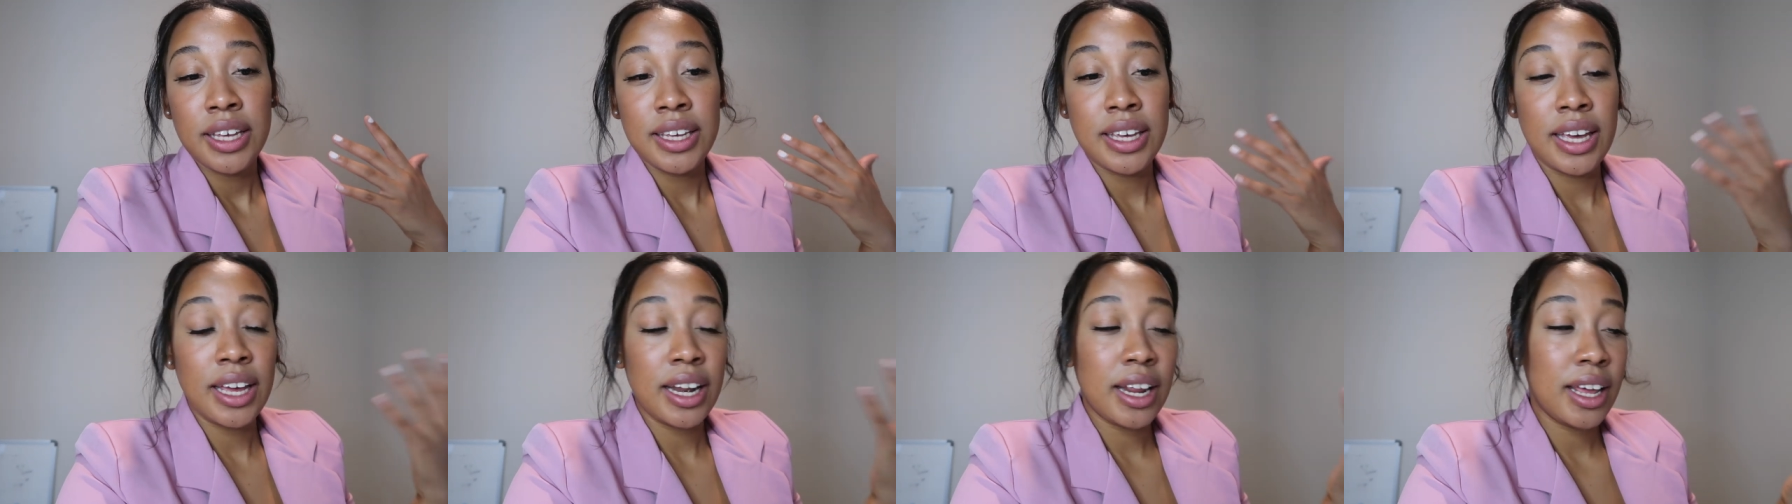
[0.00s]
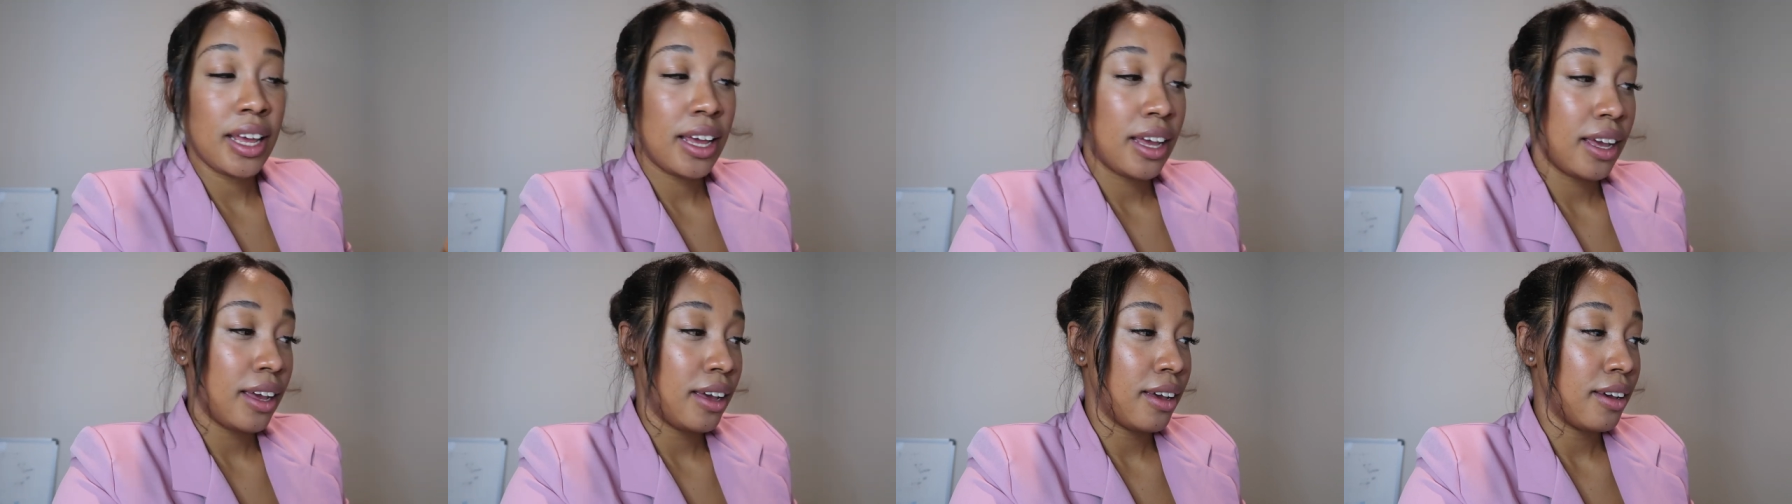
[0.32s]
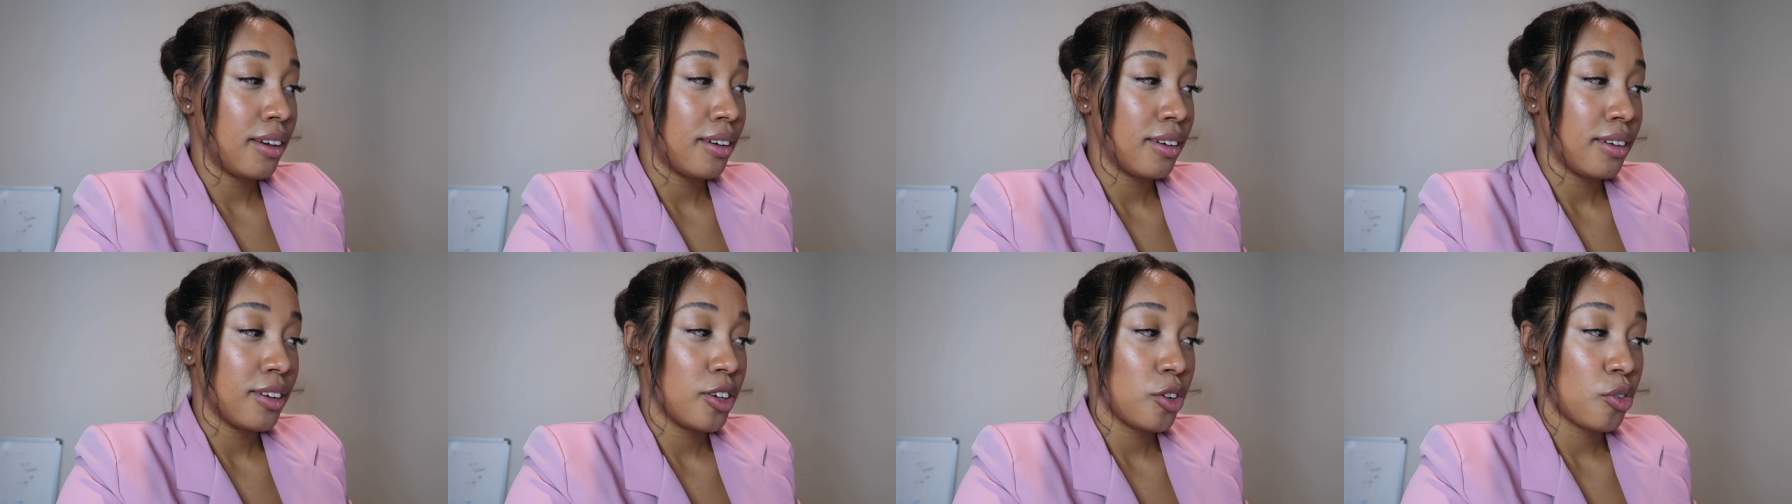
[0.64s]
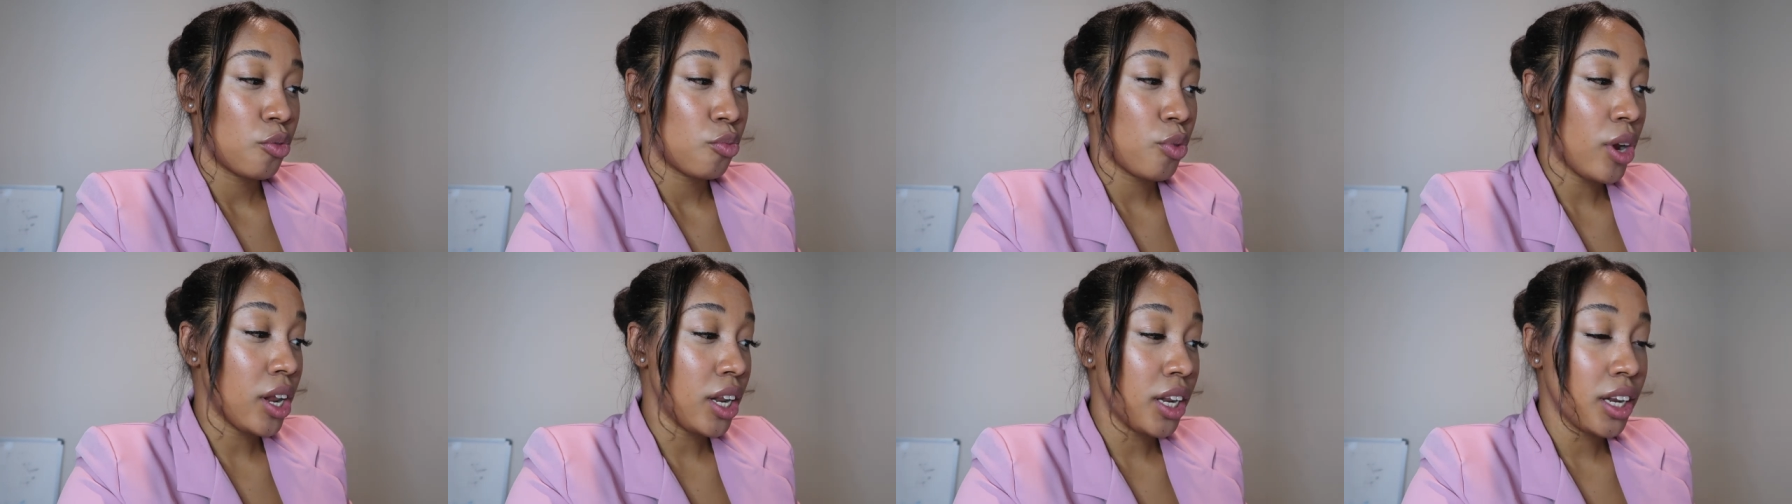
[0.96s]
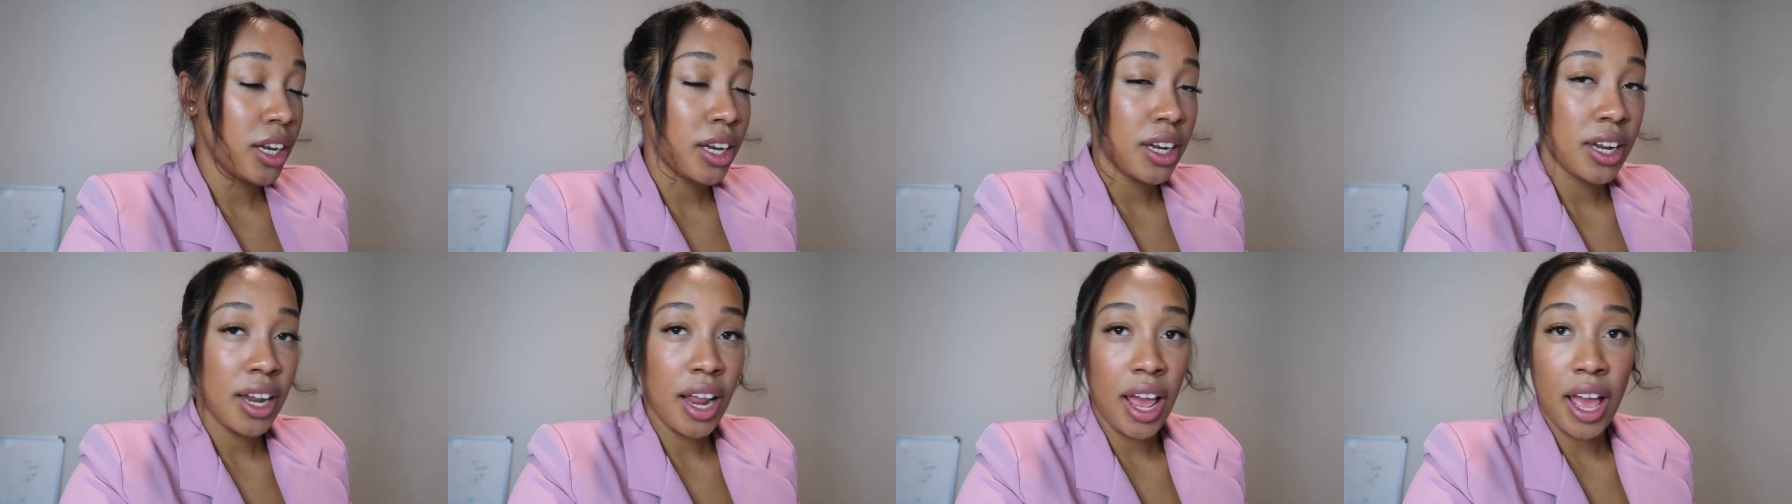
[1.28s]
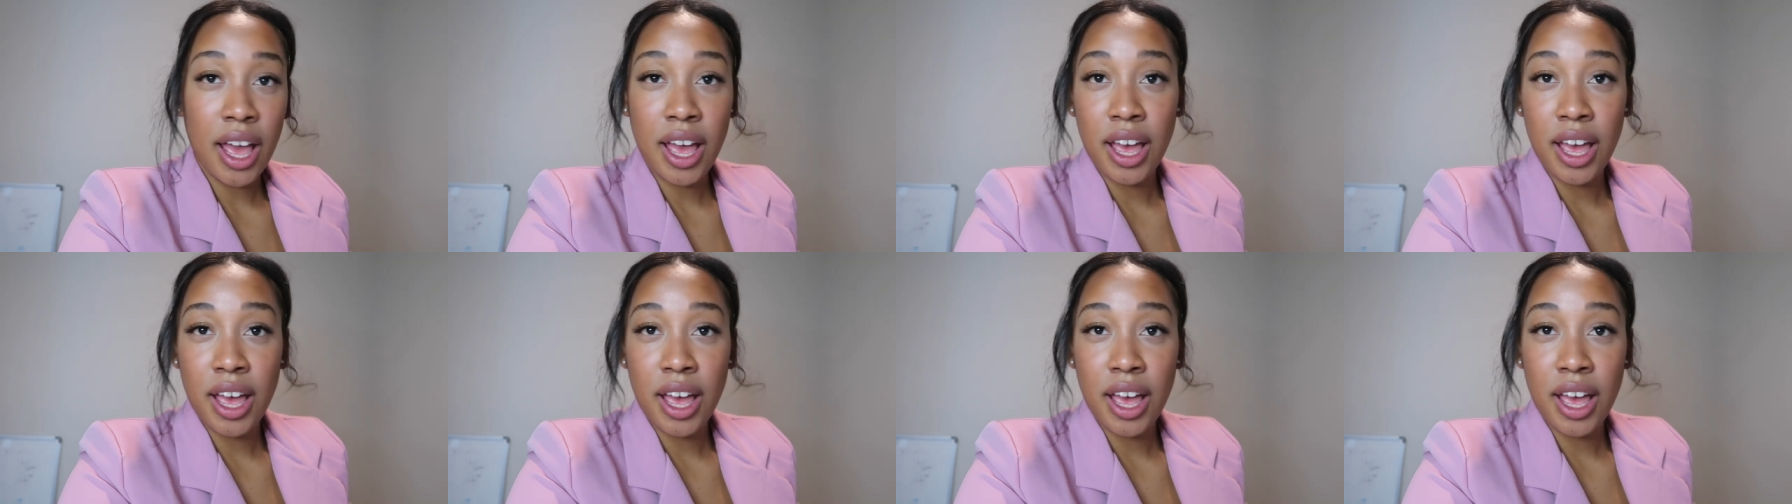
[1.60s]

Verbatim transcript: getting written,